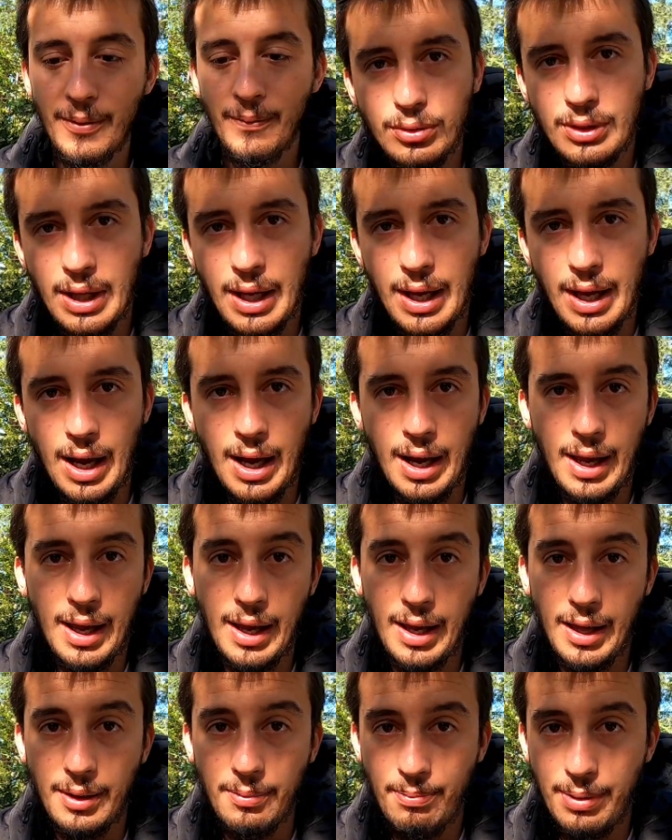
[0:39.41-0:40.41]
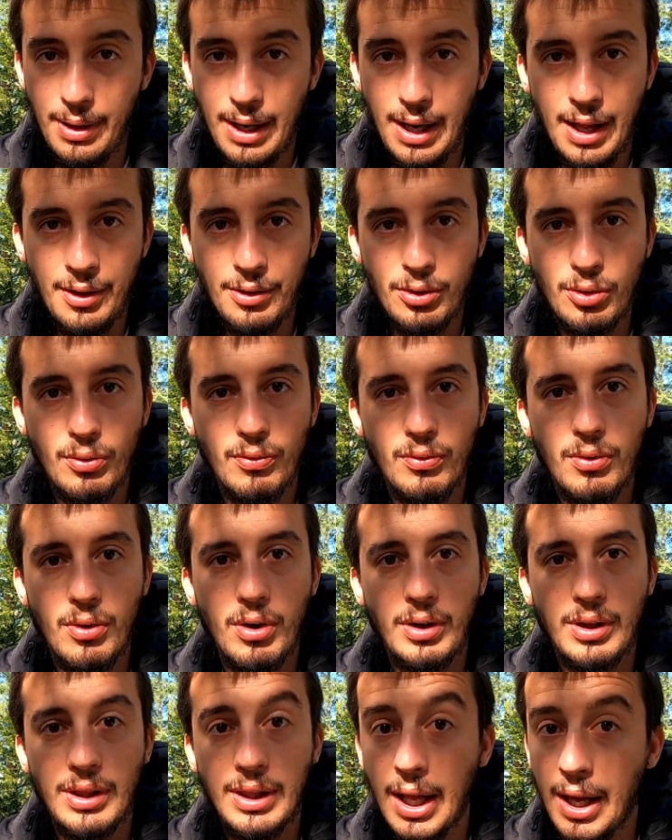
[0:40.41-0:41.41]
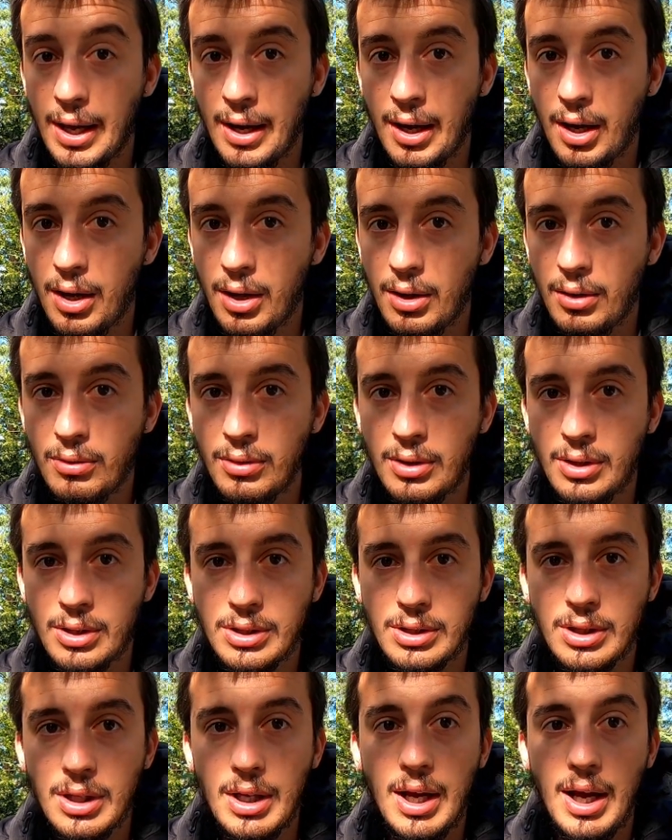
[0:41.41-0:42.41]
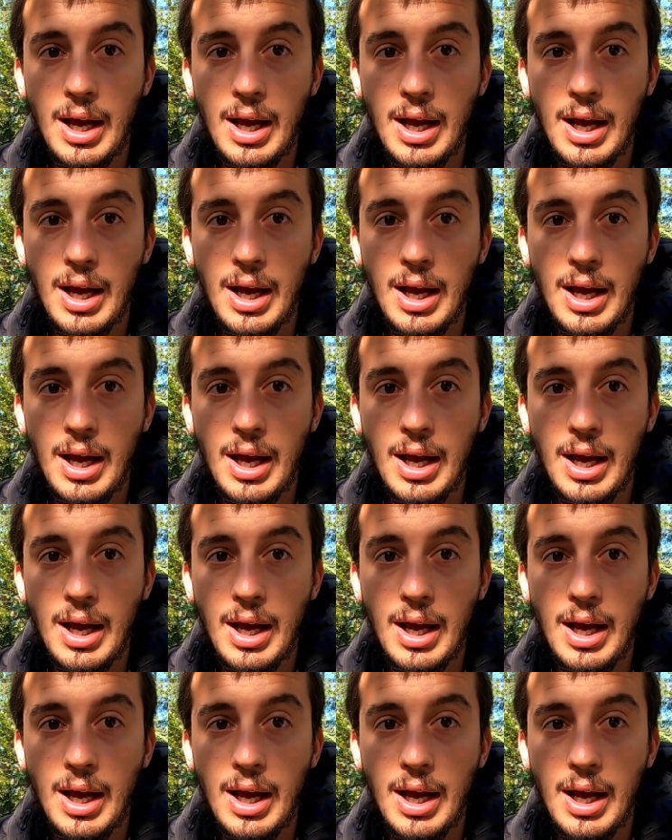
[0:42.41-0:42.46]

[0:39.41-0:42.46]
Today I had planned to work 10 hours.